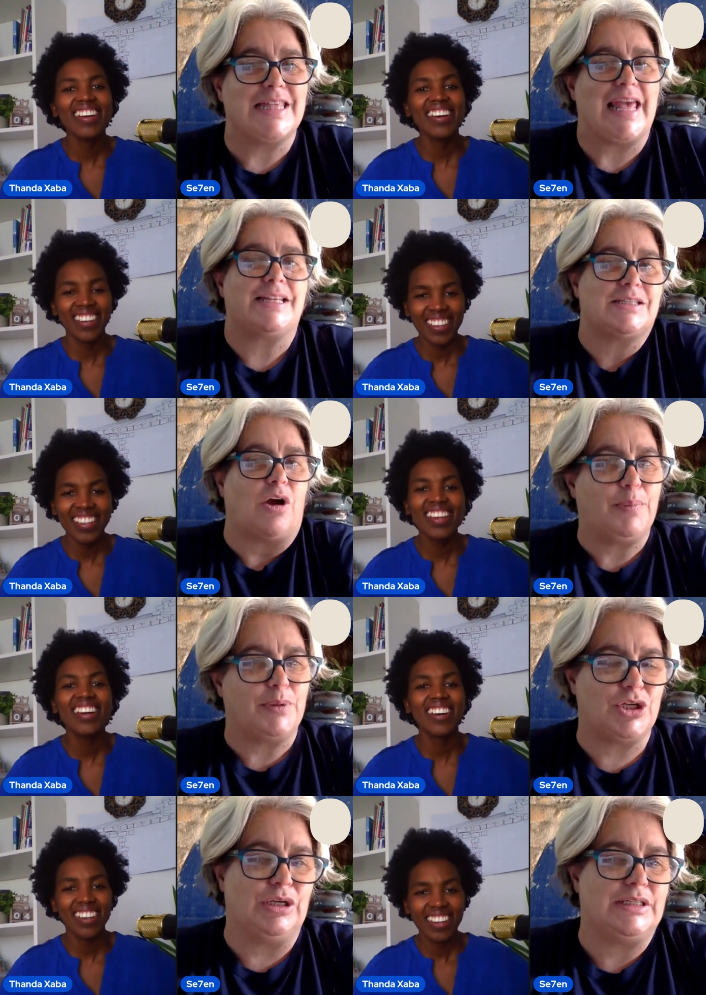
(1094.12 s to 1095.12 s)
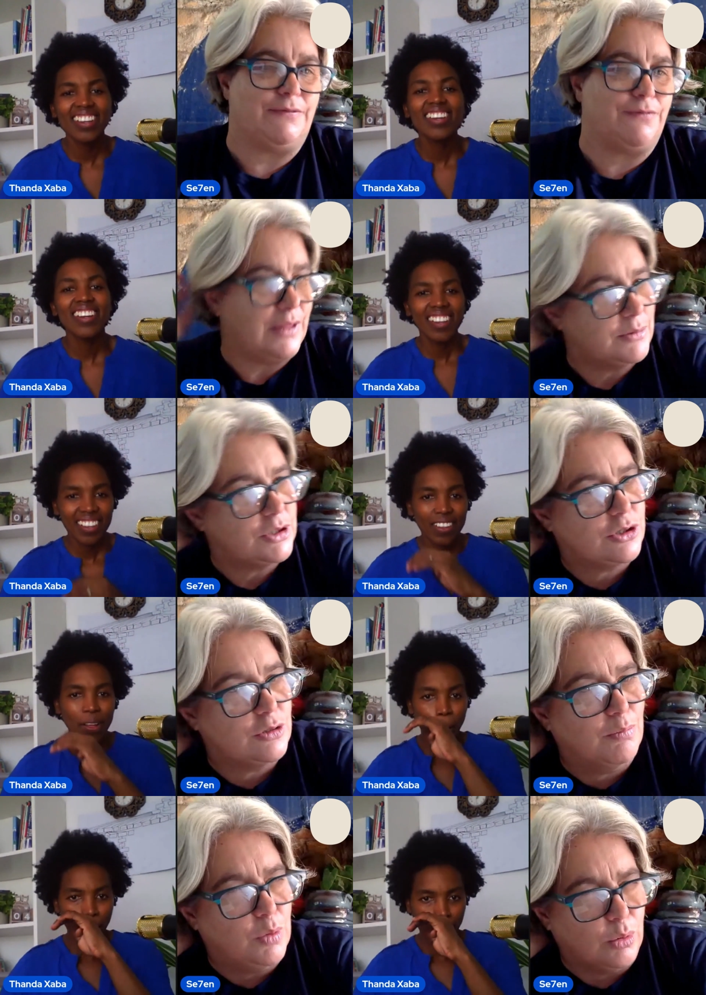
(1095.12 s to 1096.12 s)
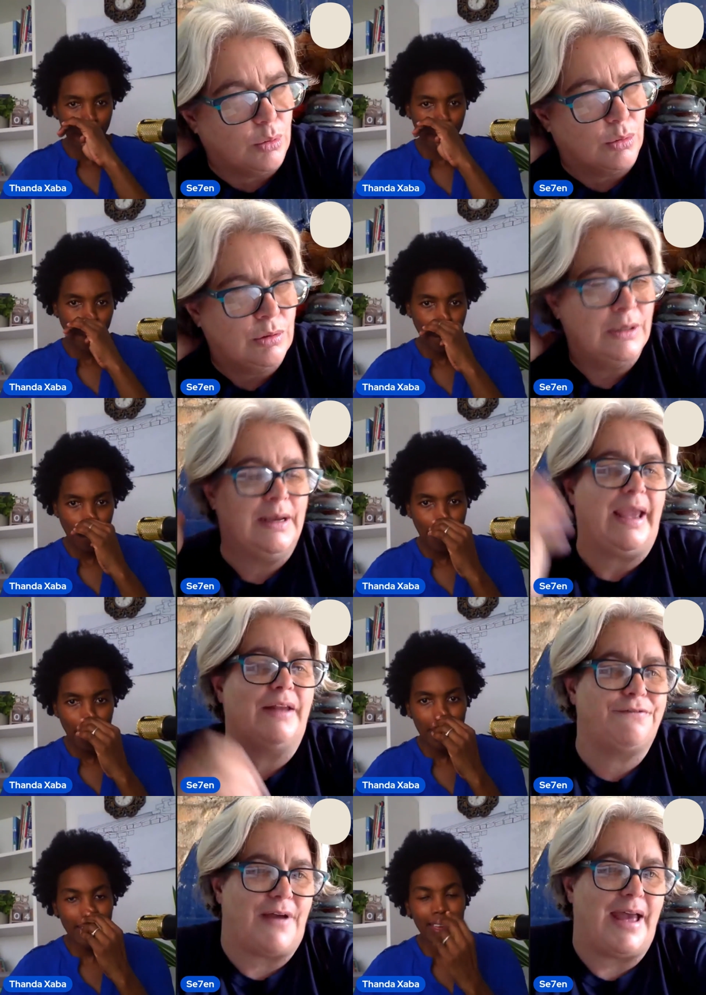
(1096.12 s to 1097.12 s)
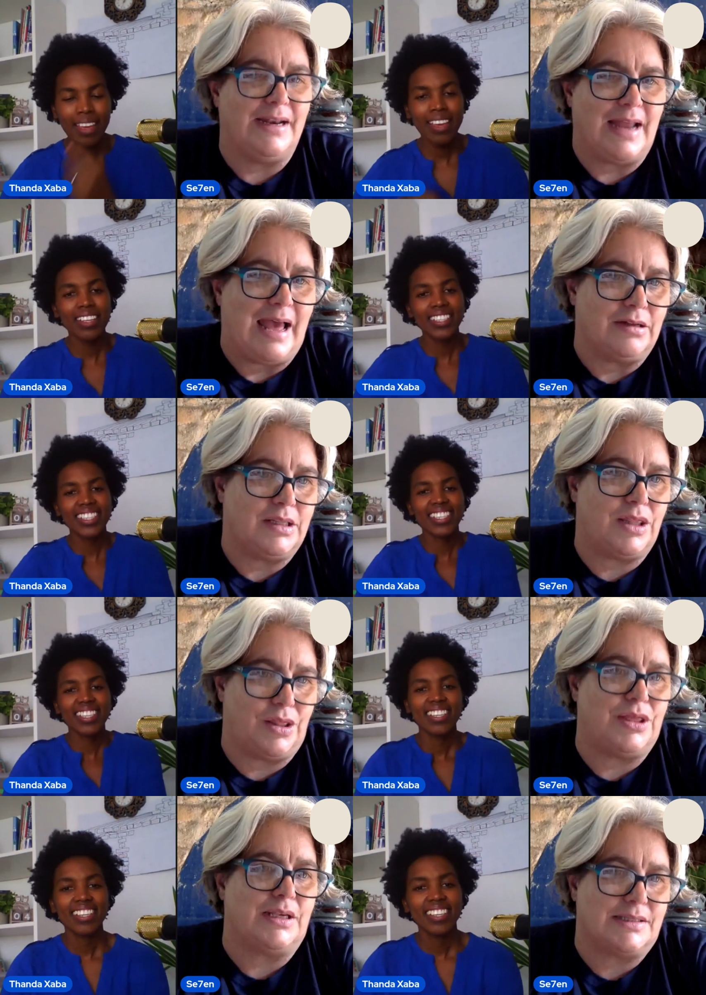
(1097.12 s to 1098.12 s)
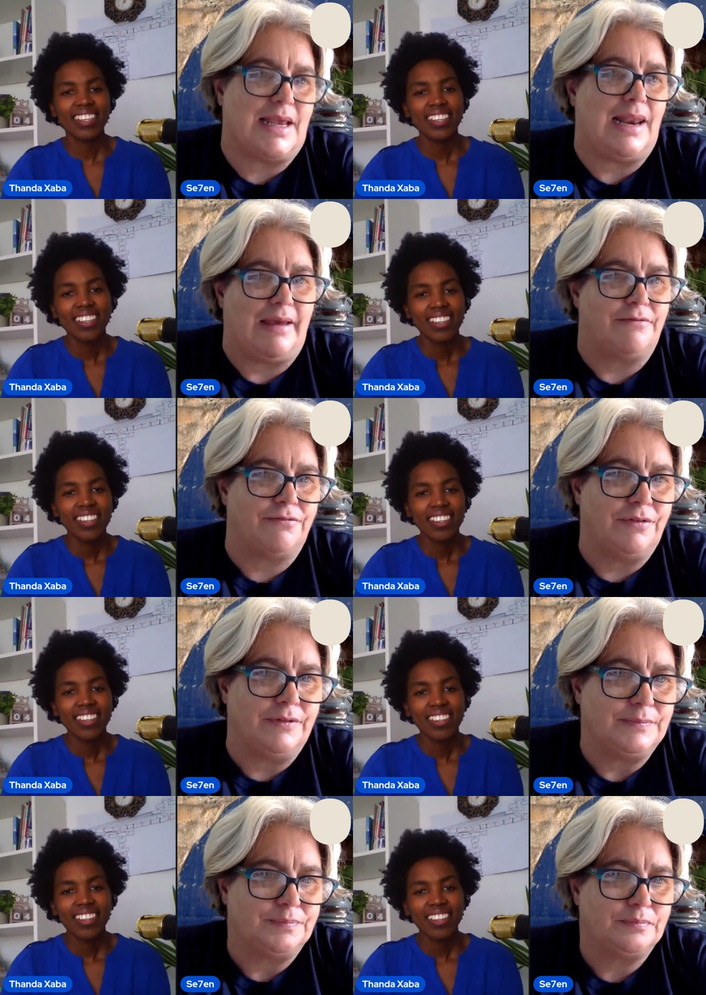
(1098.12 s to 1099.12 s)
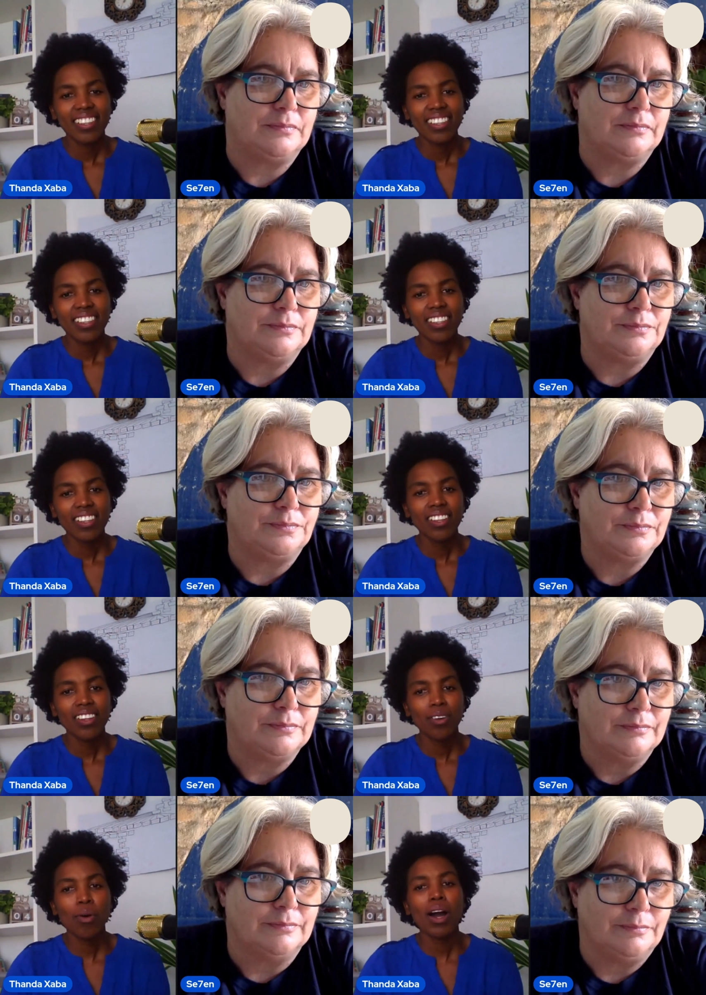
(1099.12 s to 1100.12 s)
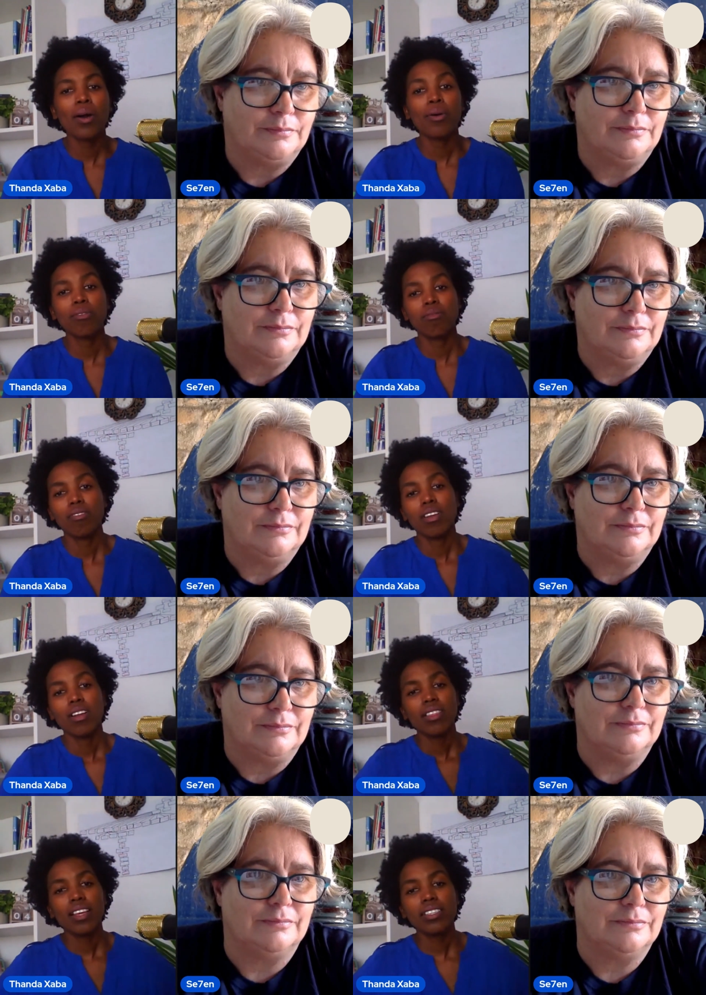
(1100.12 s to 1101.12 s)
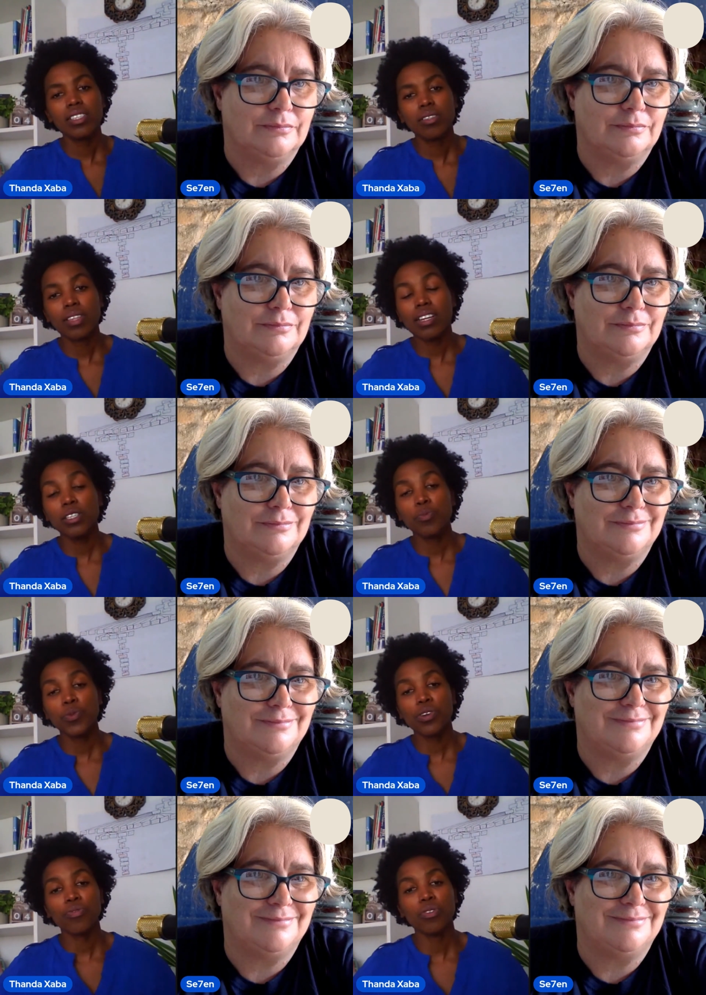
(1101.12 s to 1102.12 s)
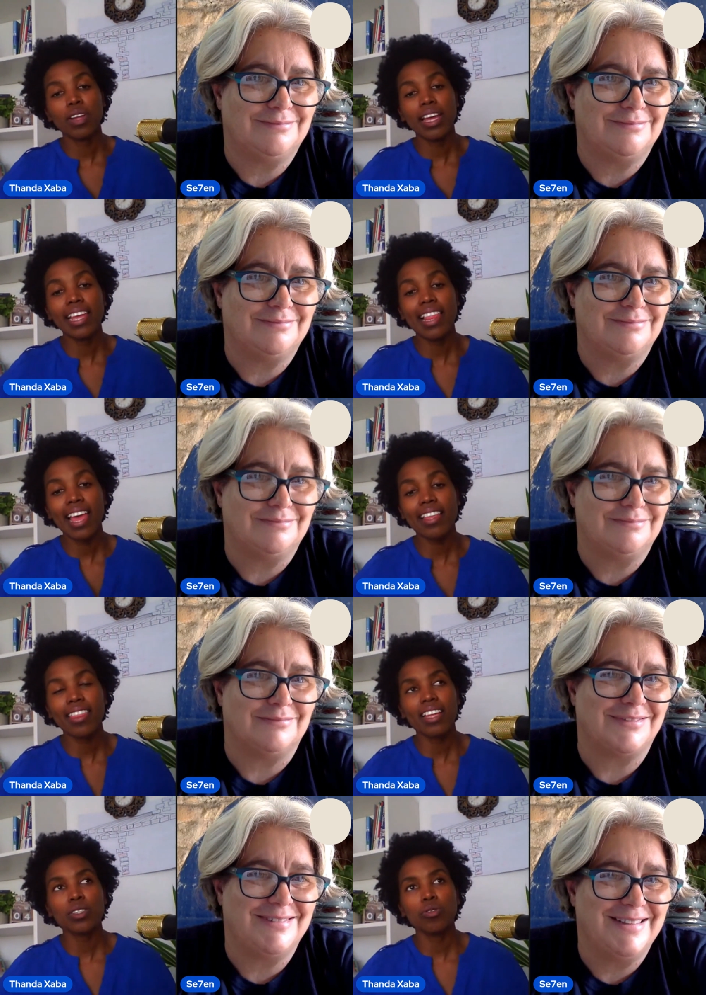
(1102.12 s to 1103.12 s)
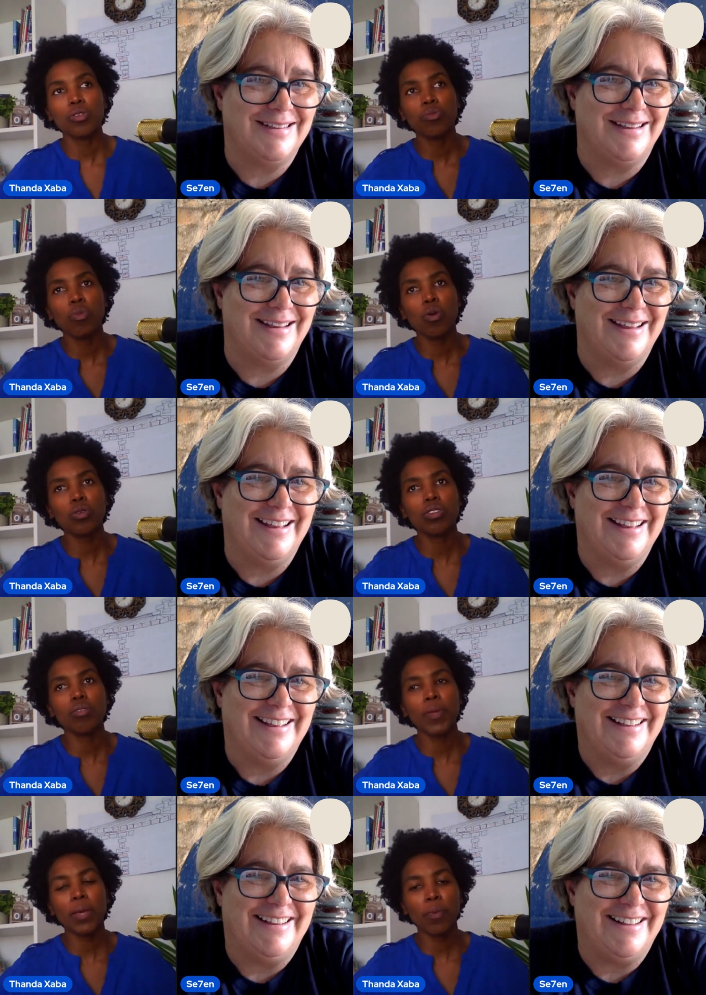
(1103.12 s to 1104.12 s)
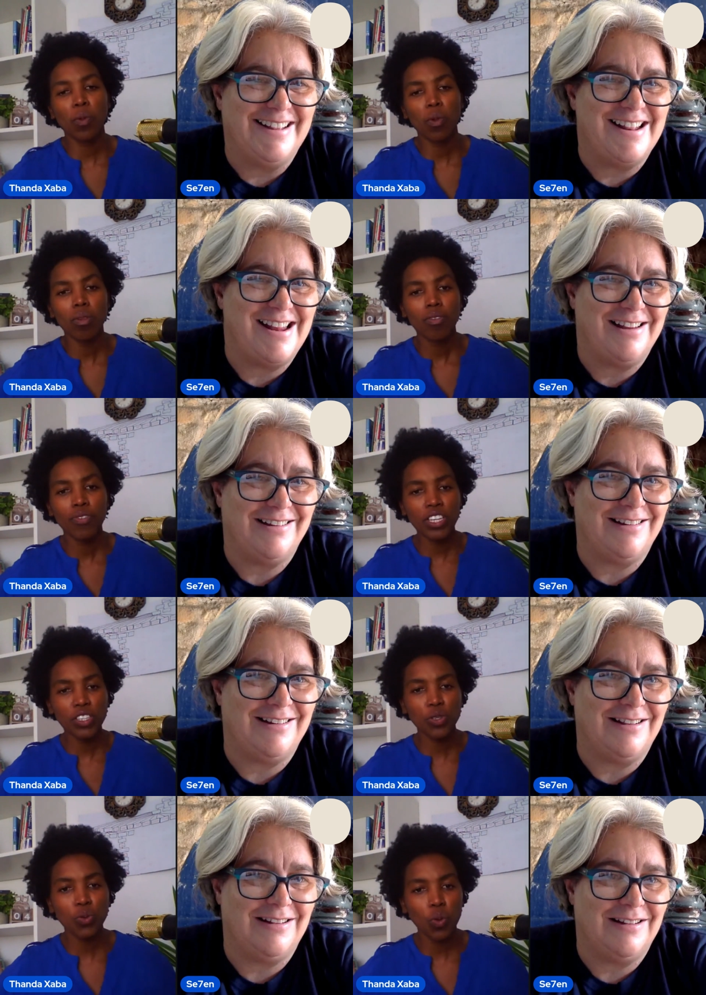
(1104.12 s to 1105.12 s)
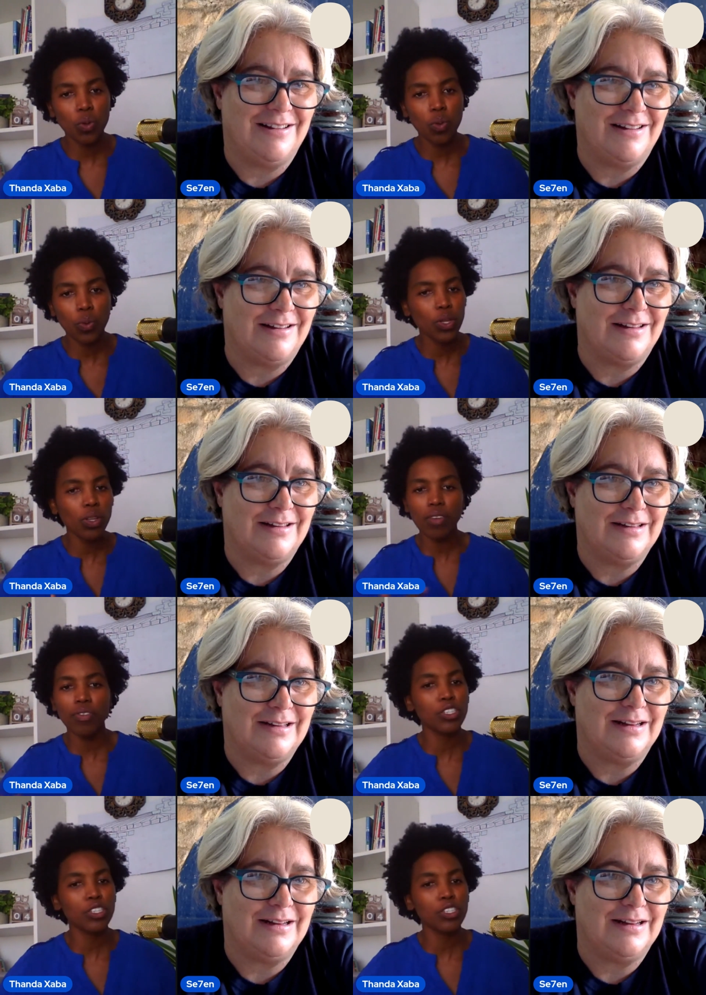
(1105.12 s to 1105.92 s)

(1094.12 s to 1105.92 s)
Speaker 1: yeah. that opportunity for them to do more and find mm. out the things they love.
Speaker 2: Wow that is that is beautiful and i like that because most people finish school we're not even